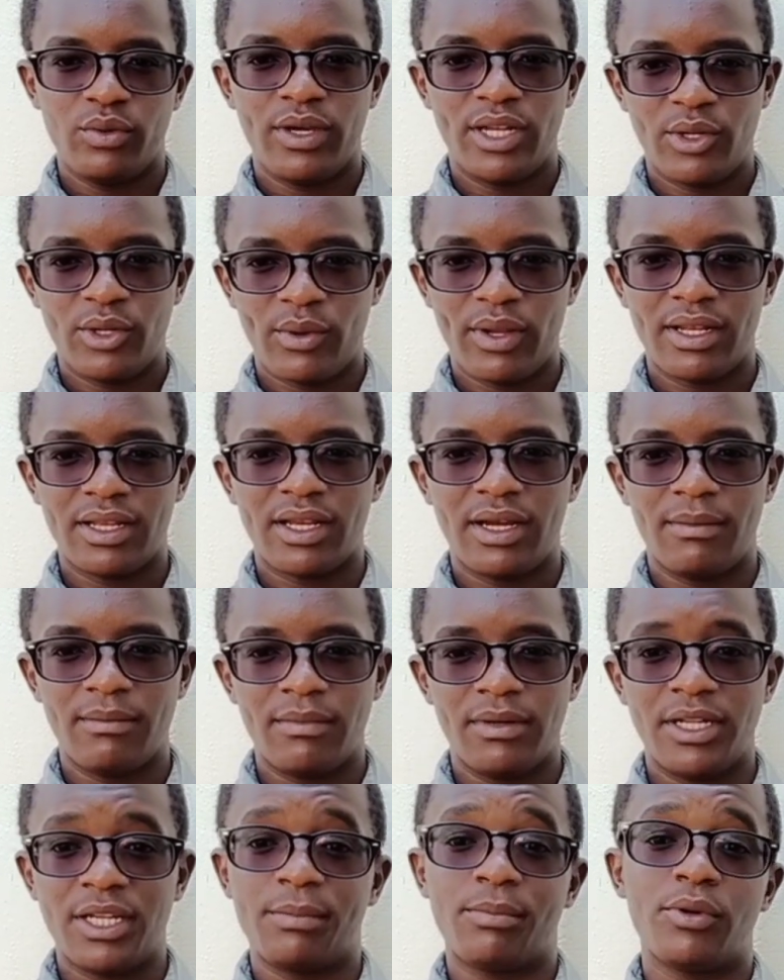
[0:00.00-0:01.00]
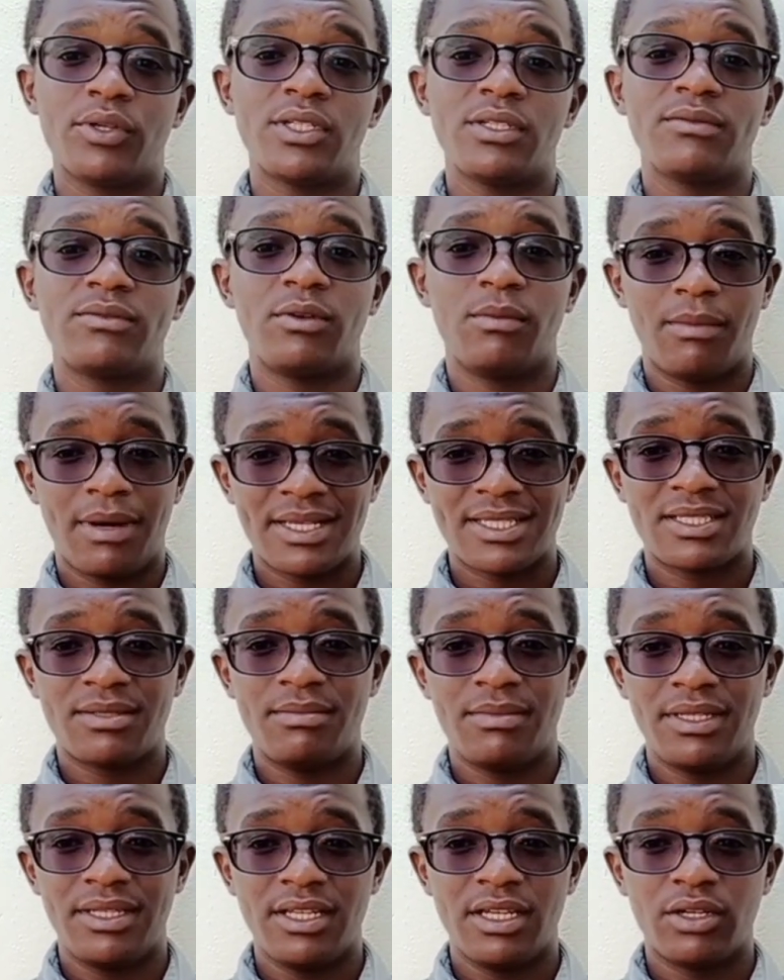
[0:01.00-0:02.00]
and welcome. Reporting for Mast
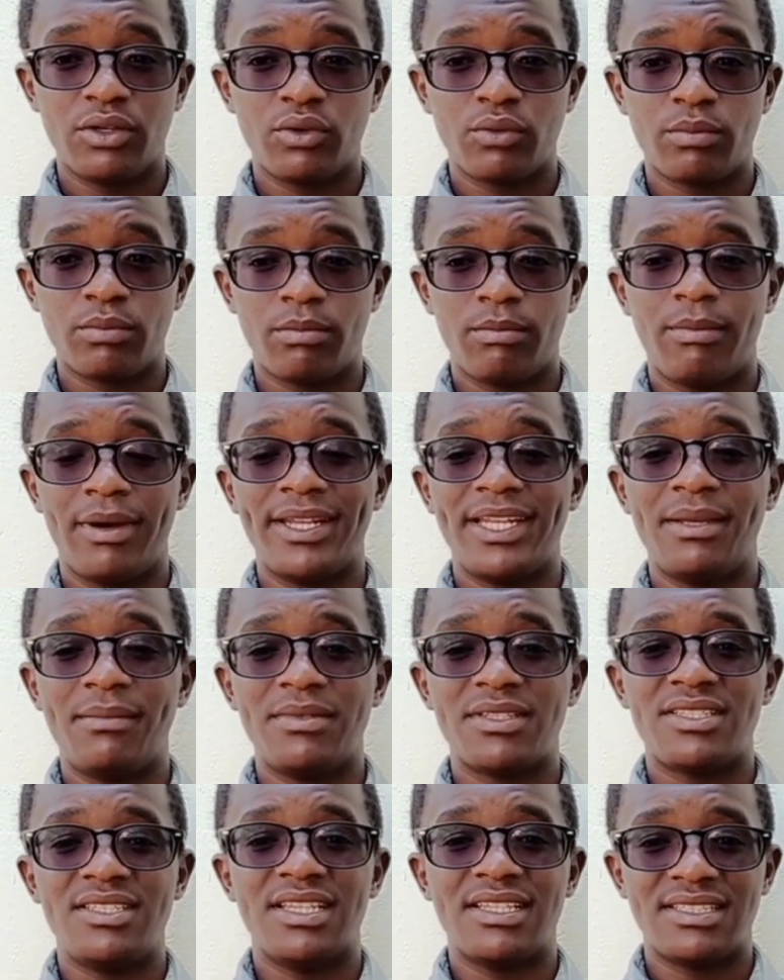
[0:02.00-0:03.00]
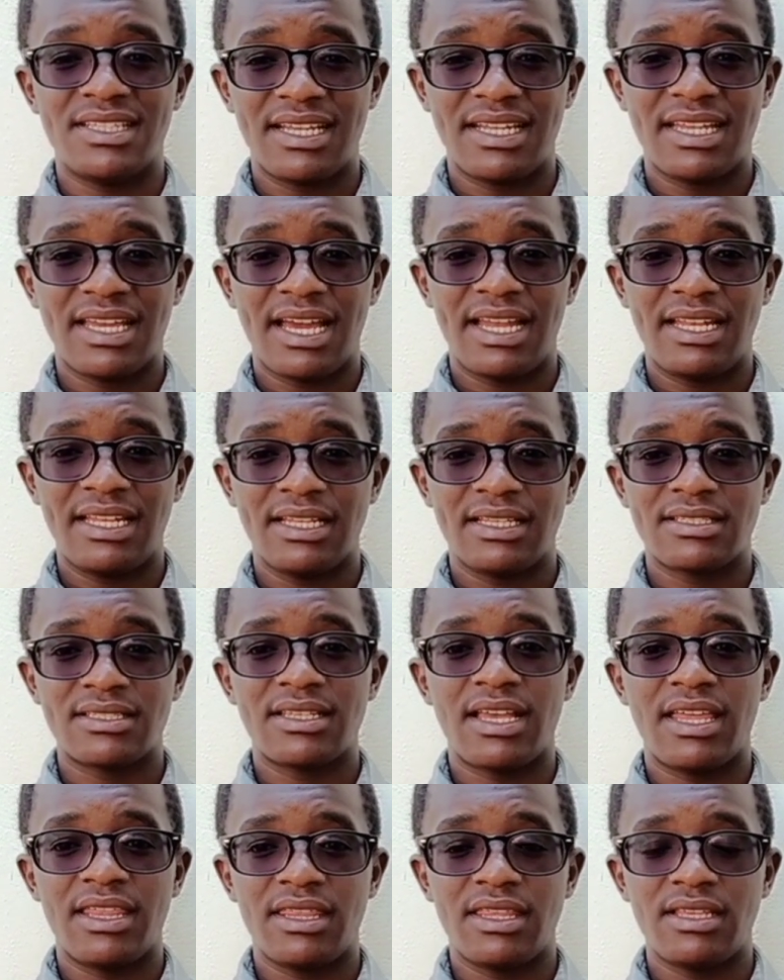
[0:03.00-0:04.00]
Media Group, my name is Jazari Alex
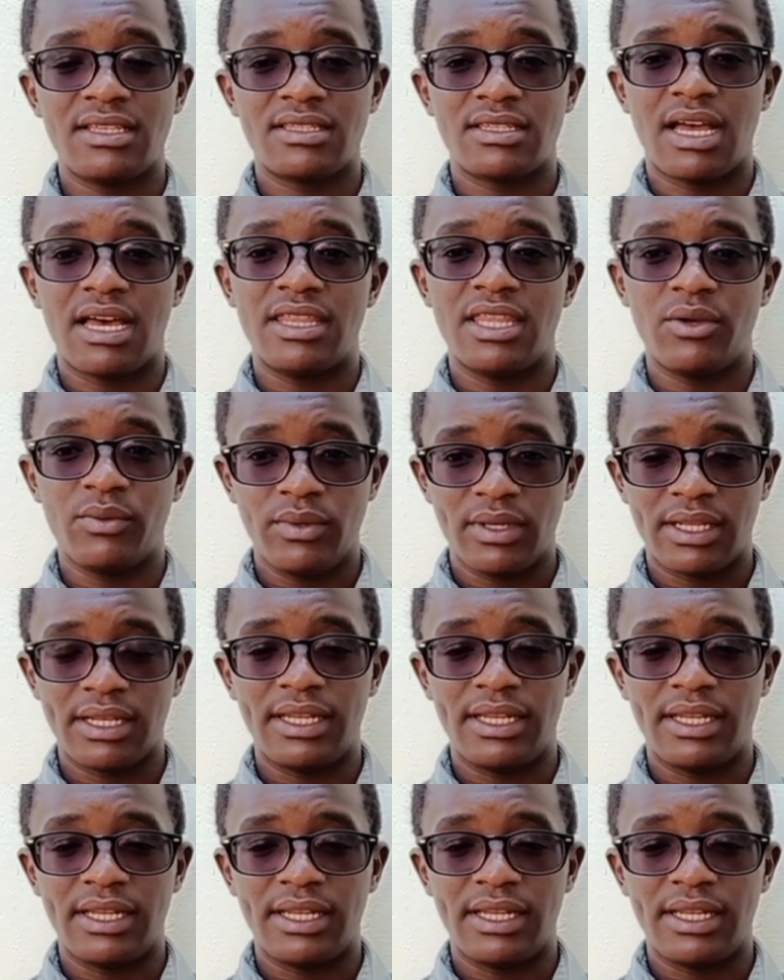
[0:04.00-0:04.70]
and these are the weekly